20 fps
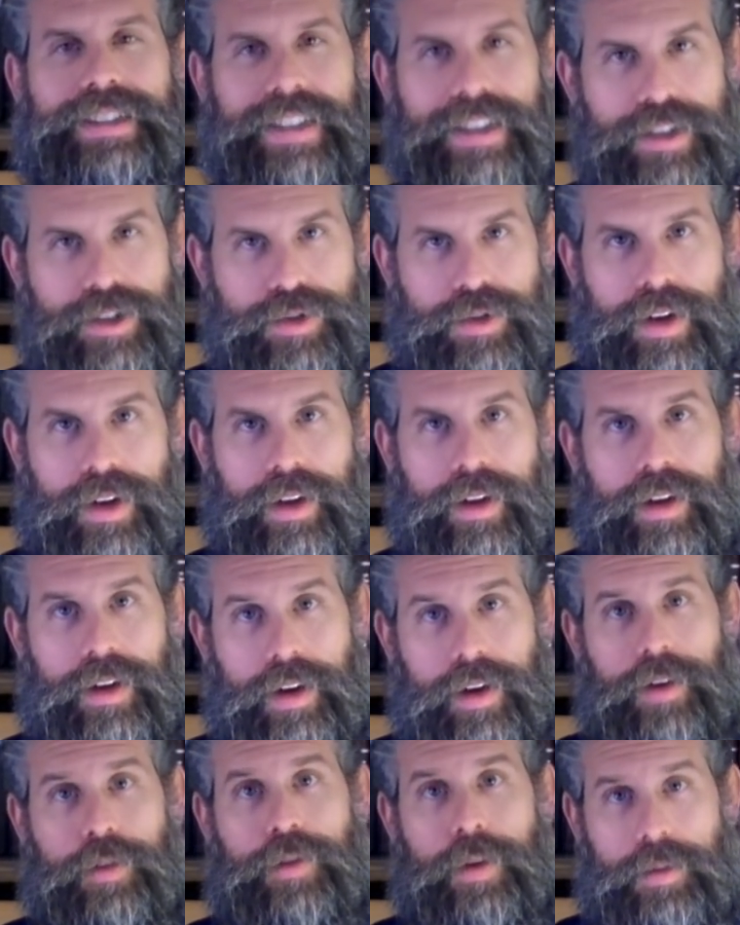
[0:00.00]
Israel
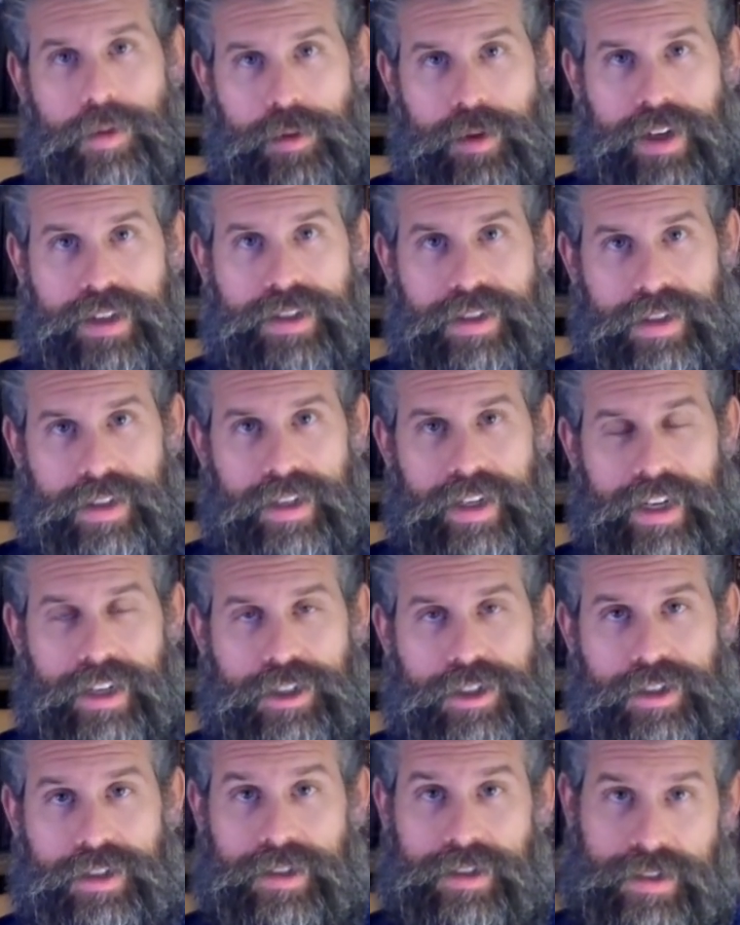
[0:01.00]
from the rest of the
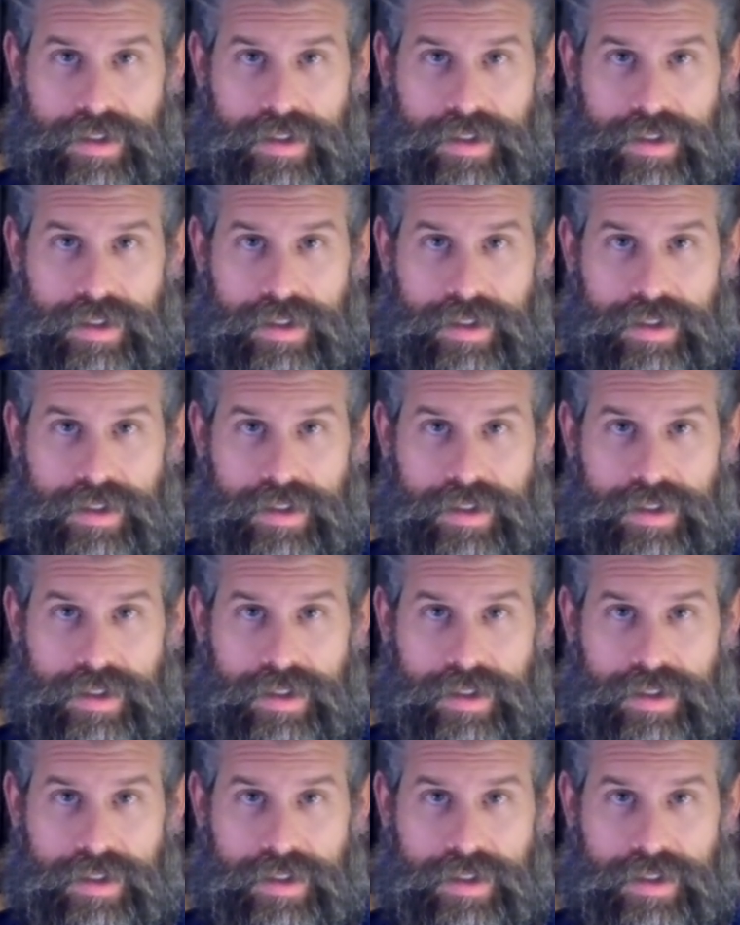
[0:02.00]
nations,